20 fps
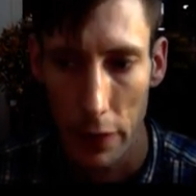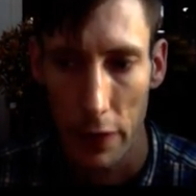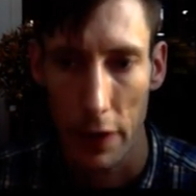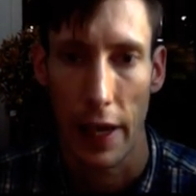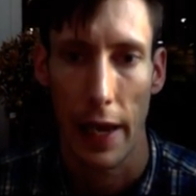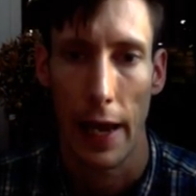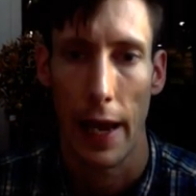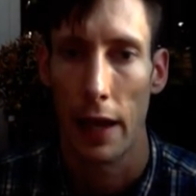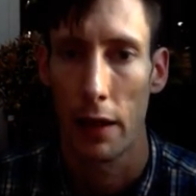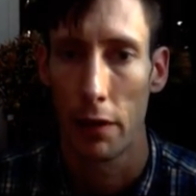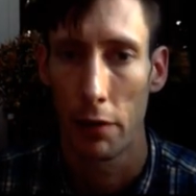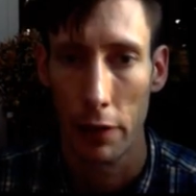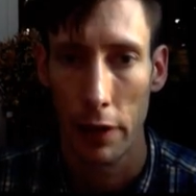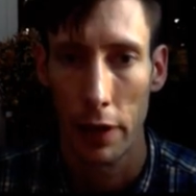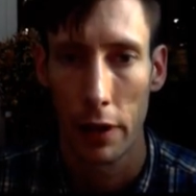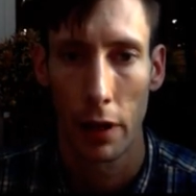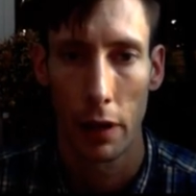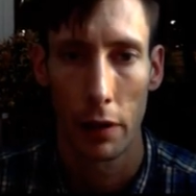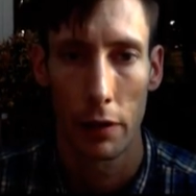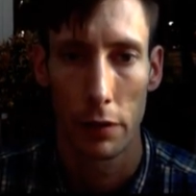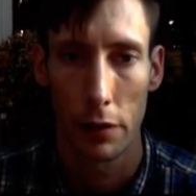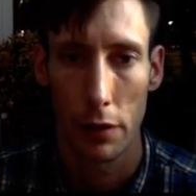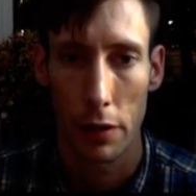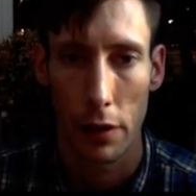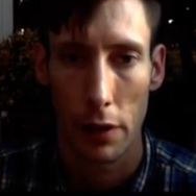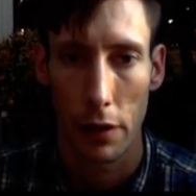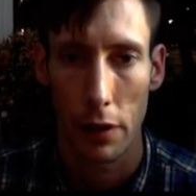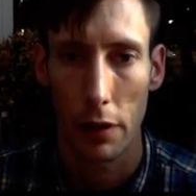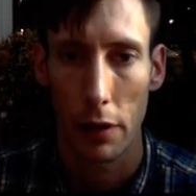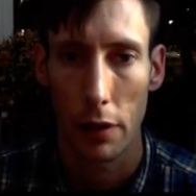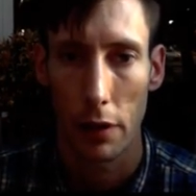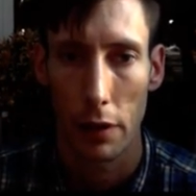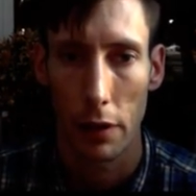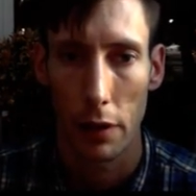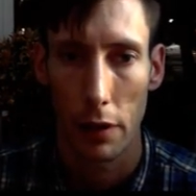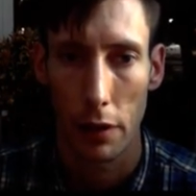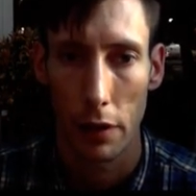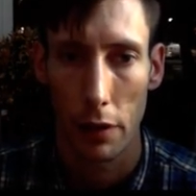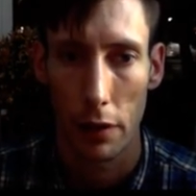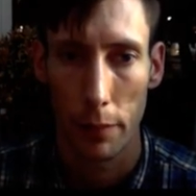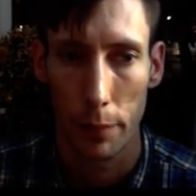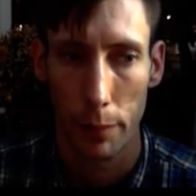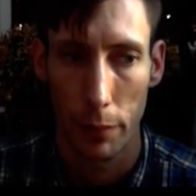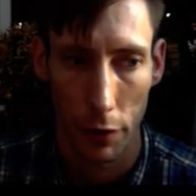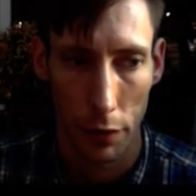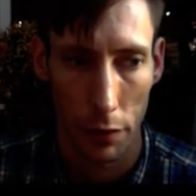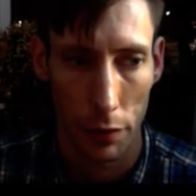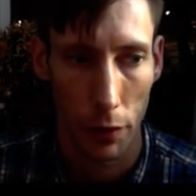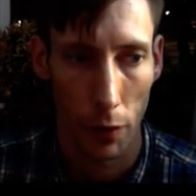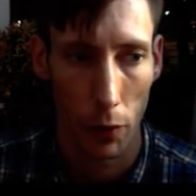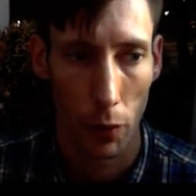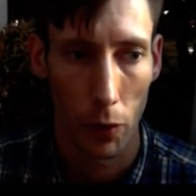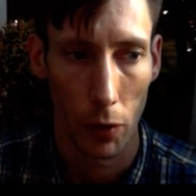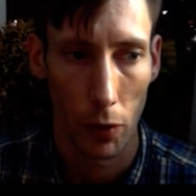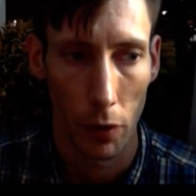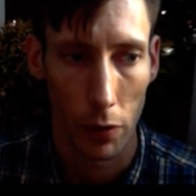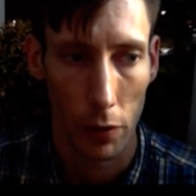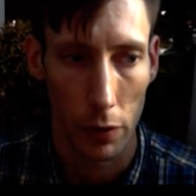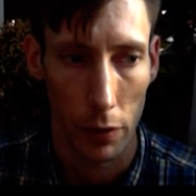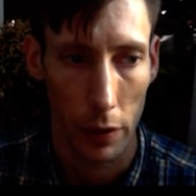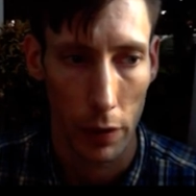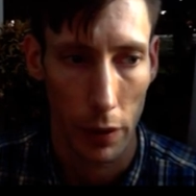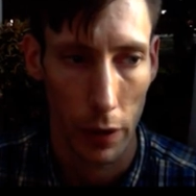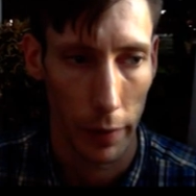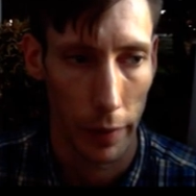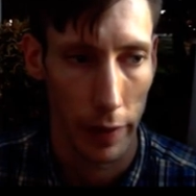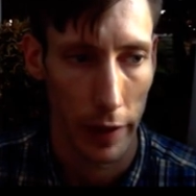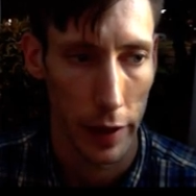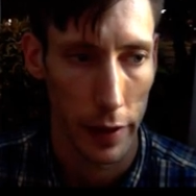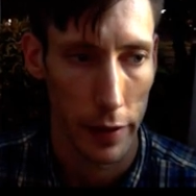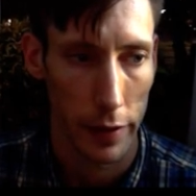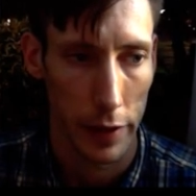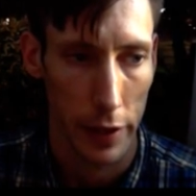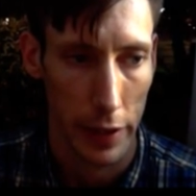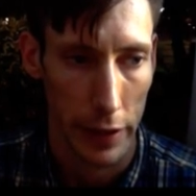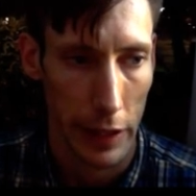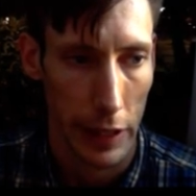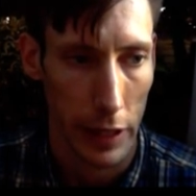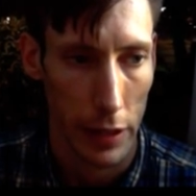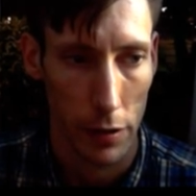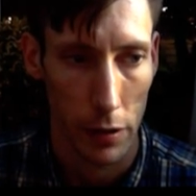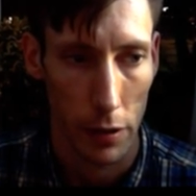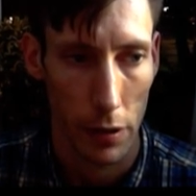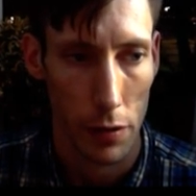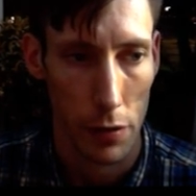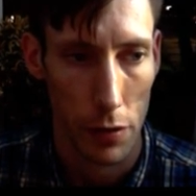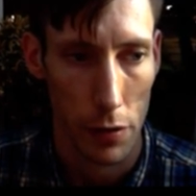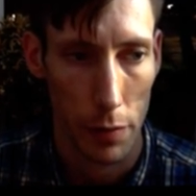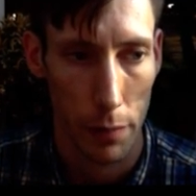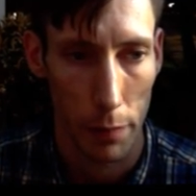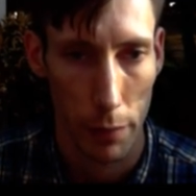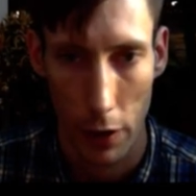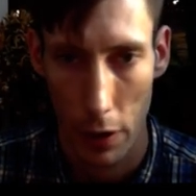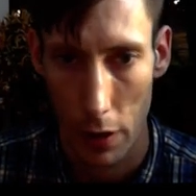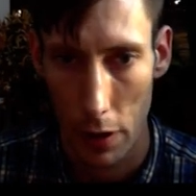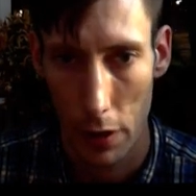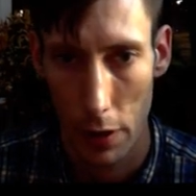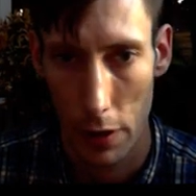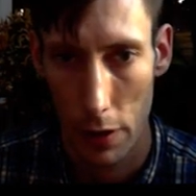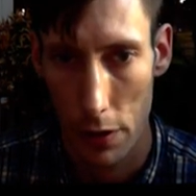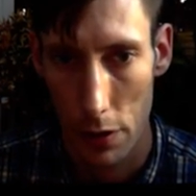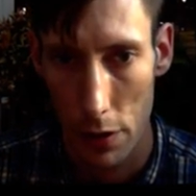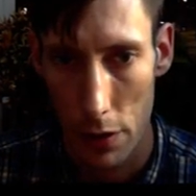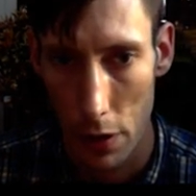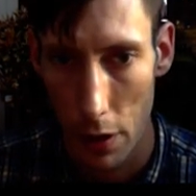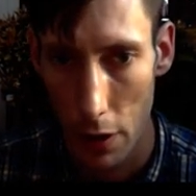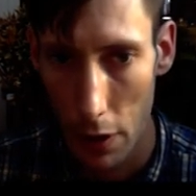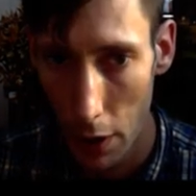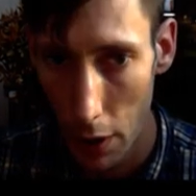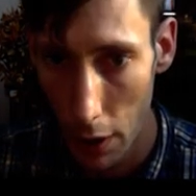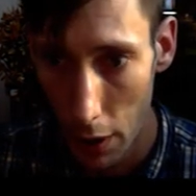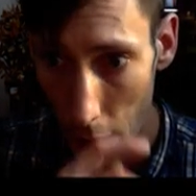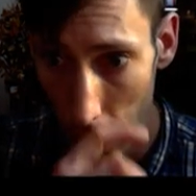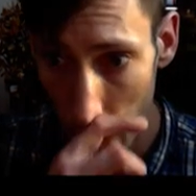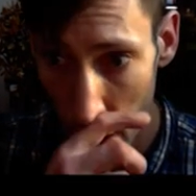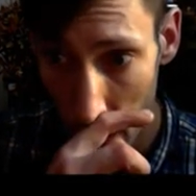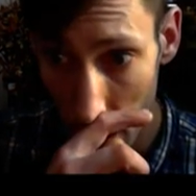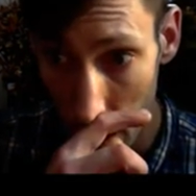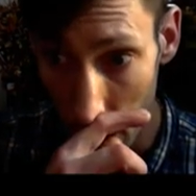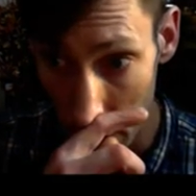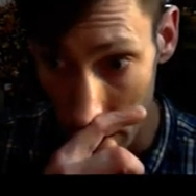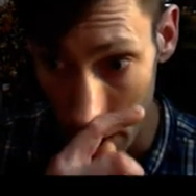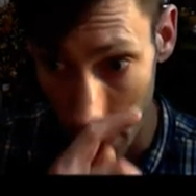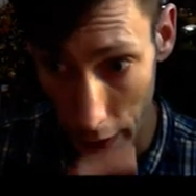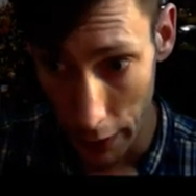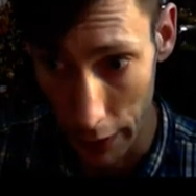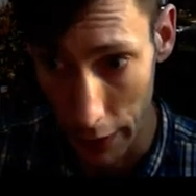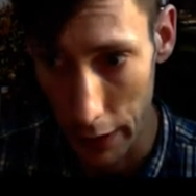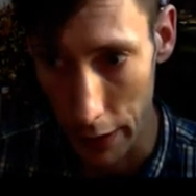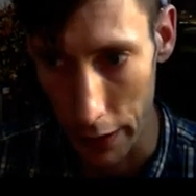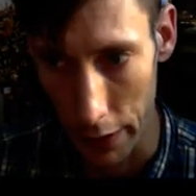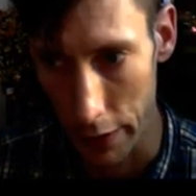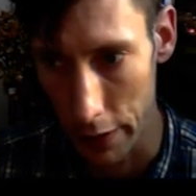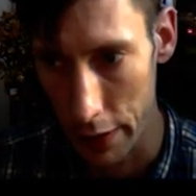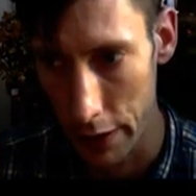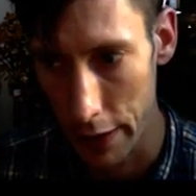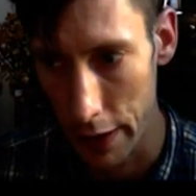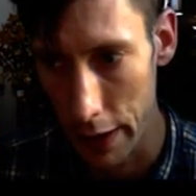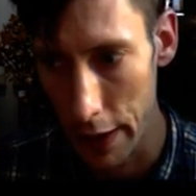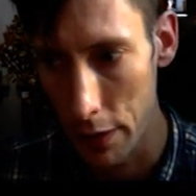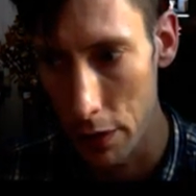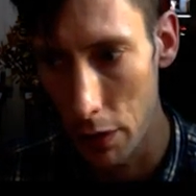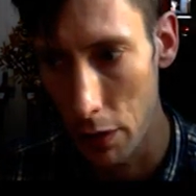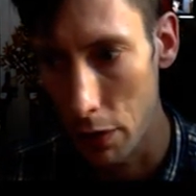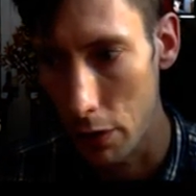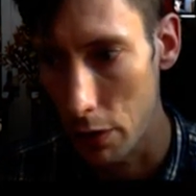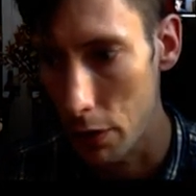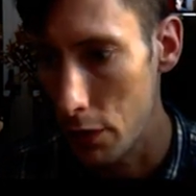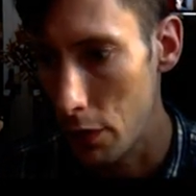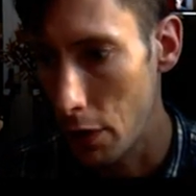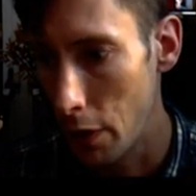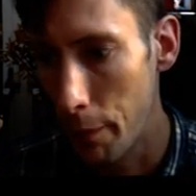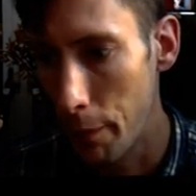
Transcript: calorie load before going into detox, because going into detox I